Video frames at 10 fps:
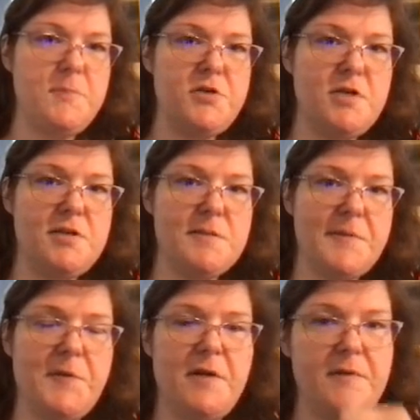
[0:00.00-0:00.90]
sheets. I'm
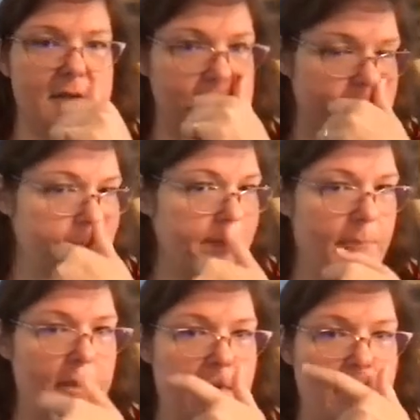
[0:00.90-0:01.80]
gonna put this
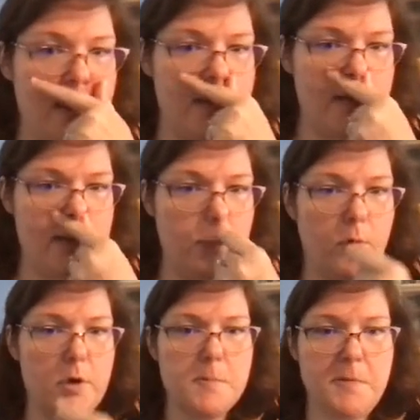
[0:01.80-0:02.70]
in
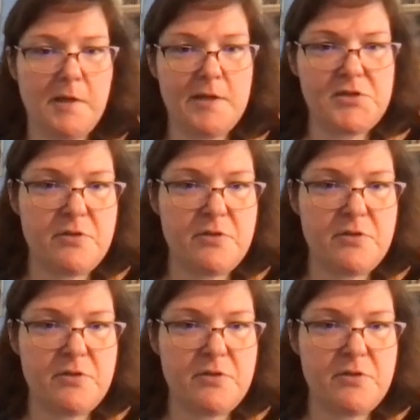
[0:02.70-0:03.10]
Warrior Plus.